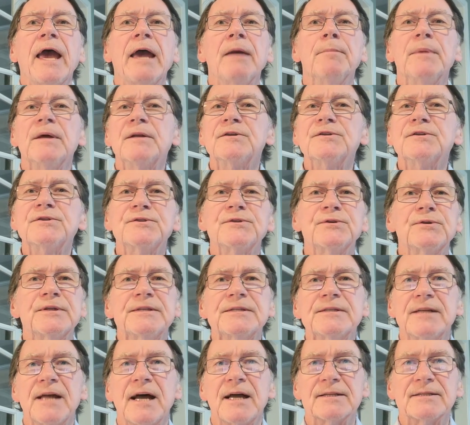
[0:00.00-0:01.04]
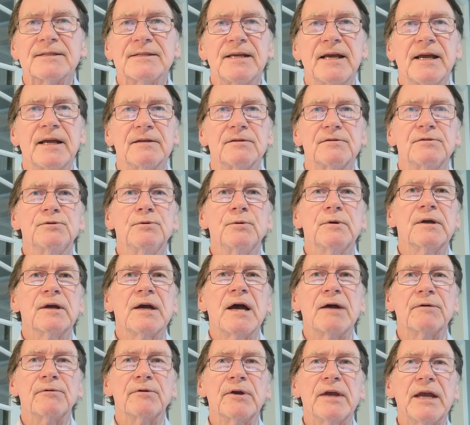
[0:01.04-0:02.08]
A minister is not sent to a
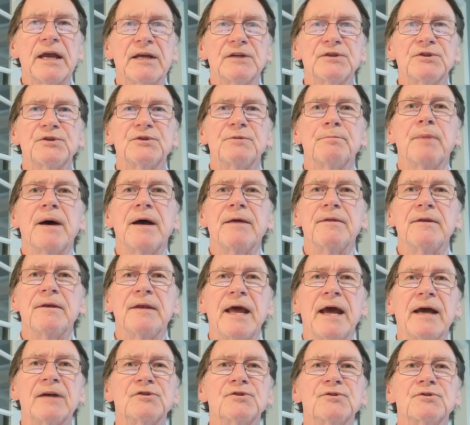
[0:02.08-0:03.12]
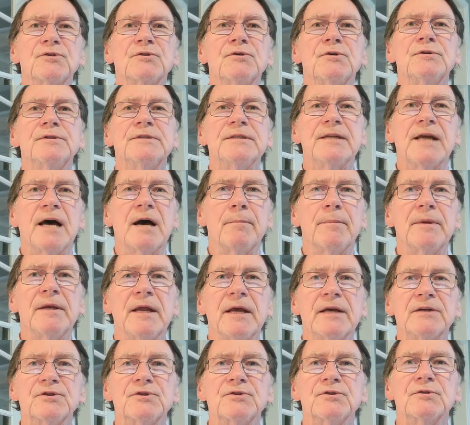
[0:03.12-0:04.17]
congregation by the national
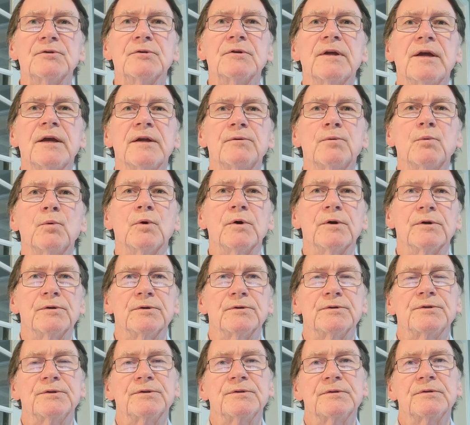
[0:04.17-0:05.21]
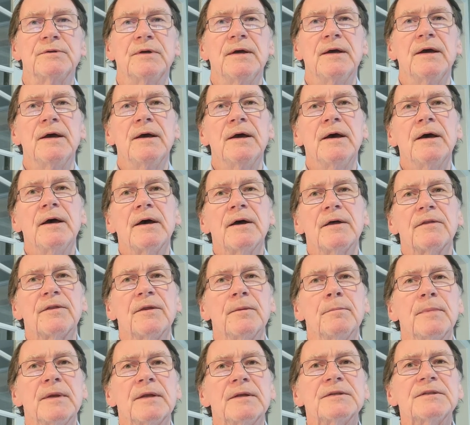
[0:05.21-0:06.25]
denominational headquarters. The
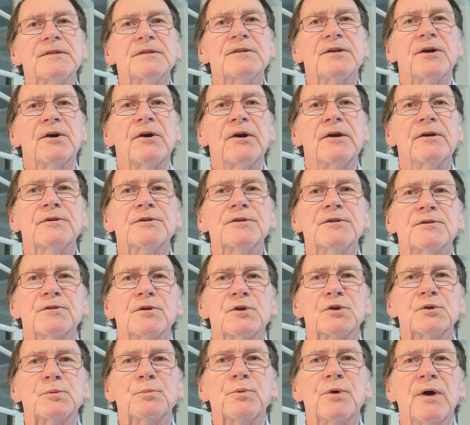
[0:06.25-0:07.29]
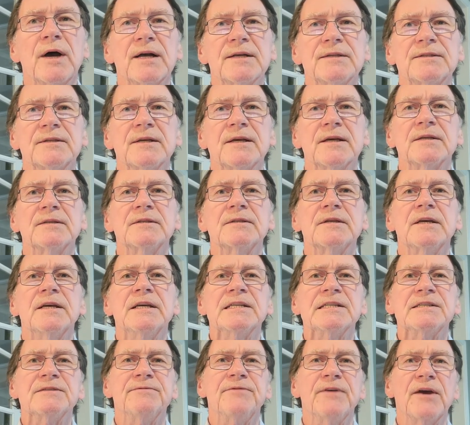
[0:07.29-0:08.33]
ministerial search process
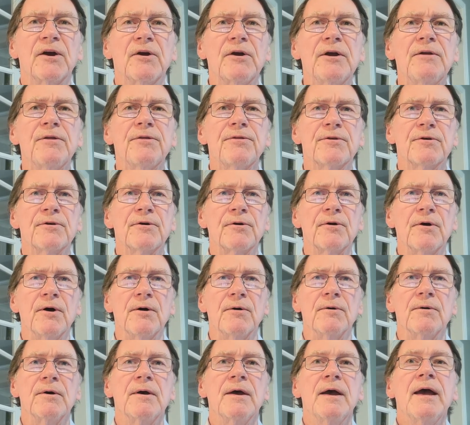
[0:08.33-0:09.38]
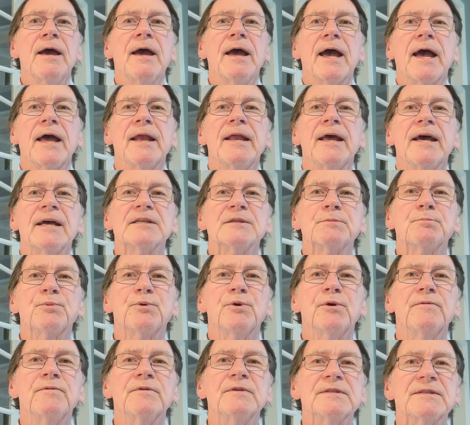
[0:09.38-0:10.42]
is very thorough and has
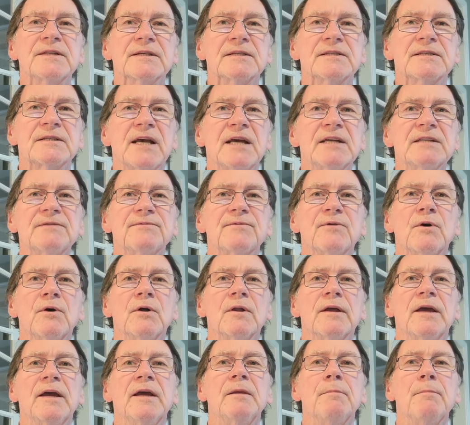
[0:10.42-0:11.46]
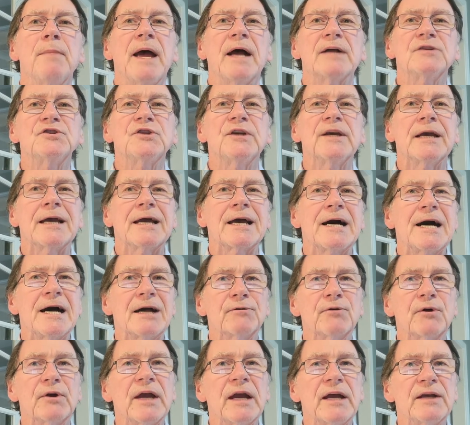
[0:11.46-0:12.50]
proven successful in matching
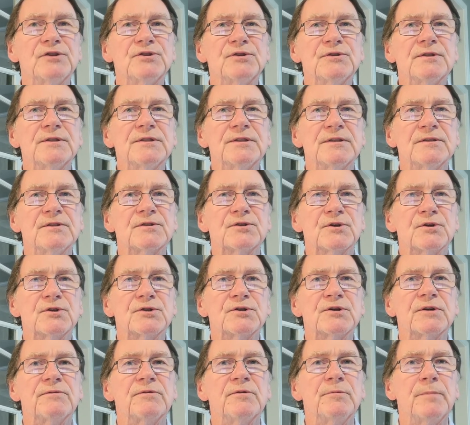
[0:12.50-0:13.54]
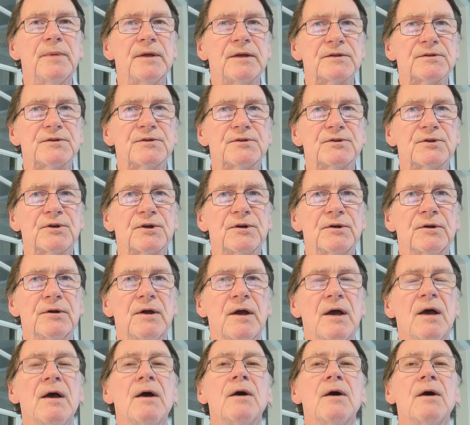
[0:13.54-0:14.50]
congregations in search of a minister